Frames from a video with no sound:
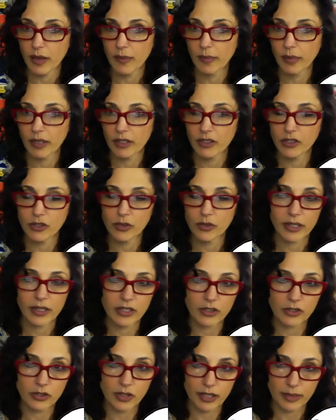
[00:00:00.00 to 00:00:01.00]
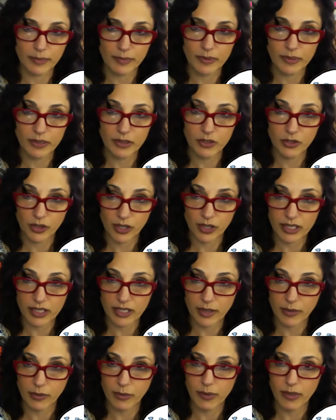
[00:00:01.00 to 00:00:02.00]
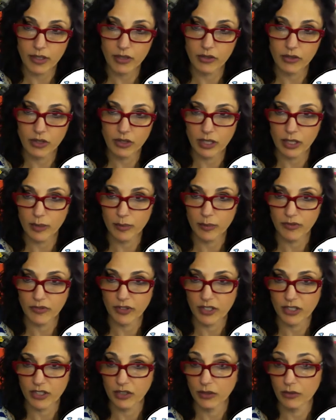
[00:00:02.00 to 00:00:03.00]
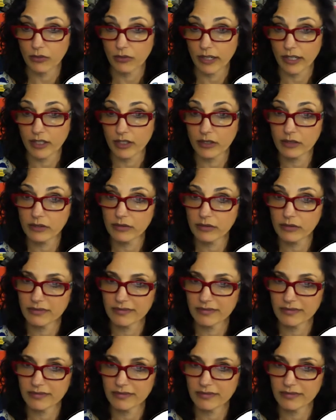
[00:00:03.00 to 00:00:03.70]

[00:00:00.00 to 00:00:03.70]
punctuation tricks that will make you look like a professional writer,